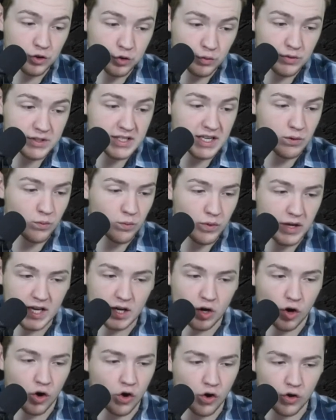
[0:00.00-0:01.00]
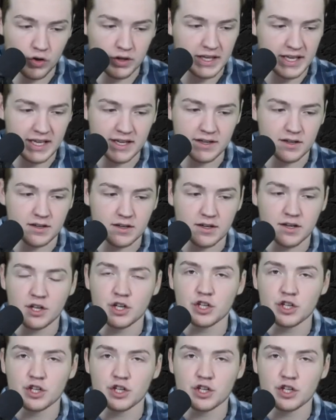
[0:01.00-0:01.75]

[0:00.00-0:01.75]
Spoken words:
losing week all year.